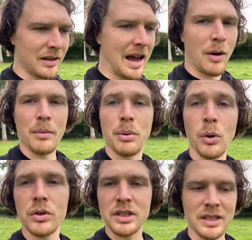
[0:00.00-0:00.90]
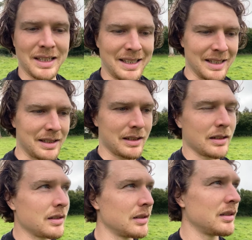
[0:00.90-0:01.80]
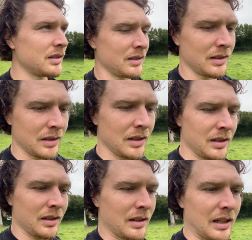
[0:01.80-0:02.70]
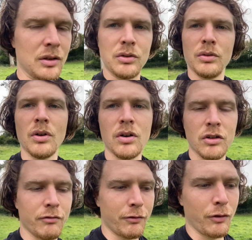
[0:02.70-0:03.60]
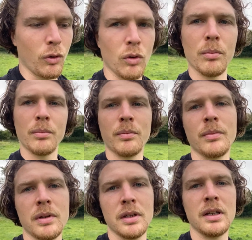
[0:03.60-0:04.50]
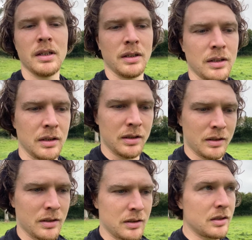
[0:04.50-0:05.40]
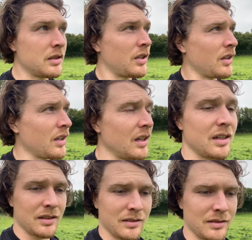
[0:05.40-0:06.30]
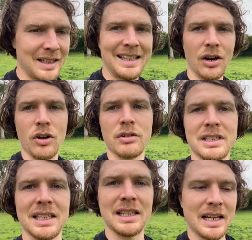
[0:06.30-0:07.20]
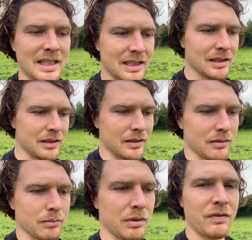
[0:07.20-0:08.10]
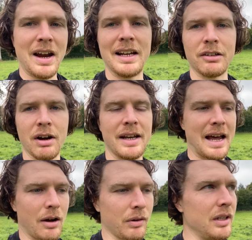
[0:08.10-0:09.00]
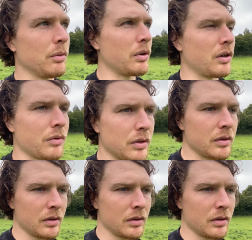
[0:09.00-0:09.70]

how important it is that you do not conform to the idiocracy that is prevailing right now in the world.